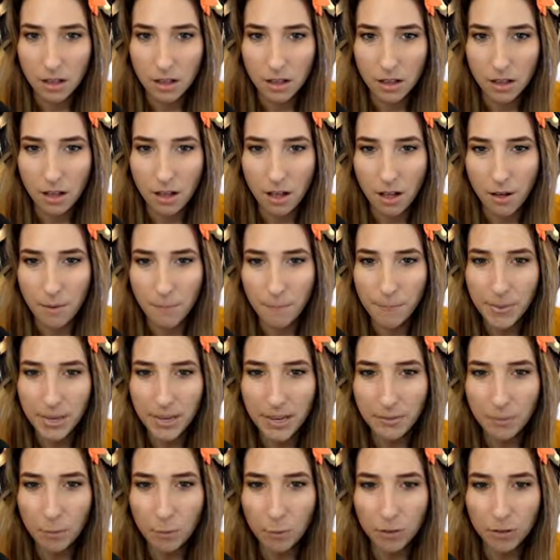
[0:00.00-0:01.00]
Oh
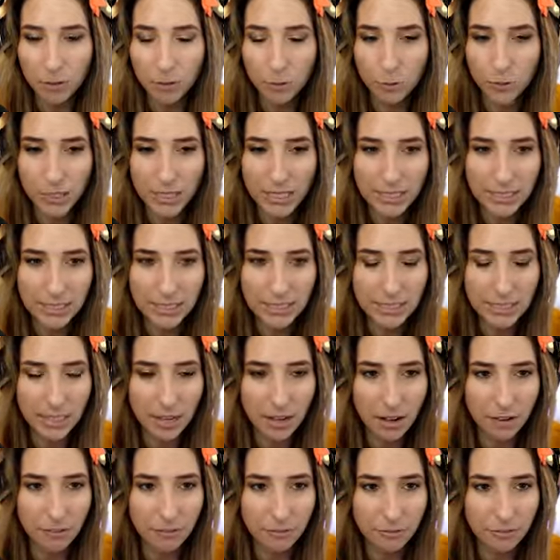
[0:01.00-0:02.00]
man, more green
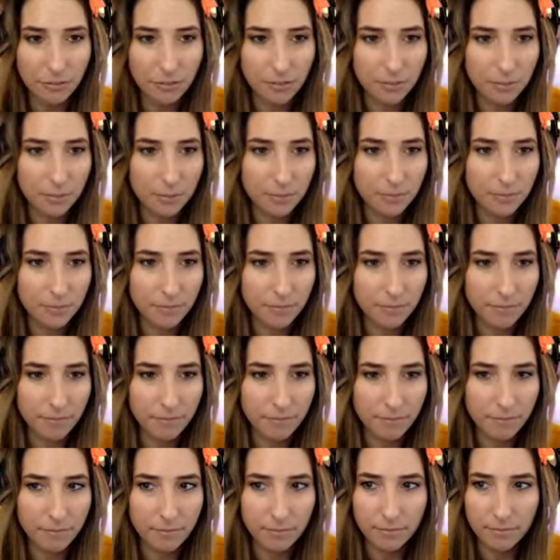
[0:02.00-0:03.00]
stuff.
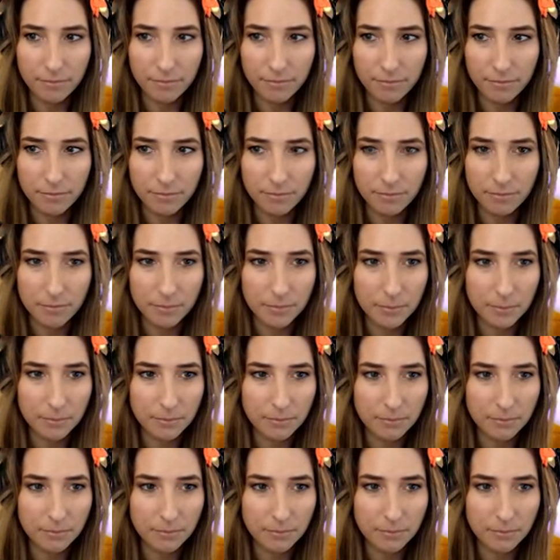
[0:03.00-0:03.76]
Oh, come on.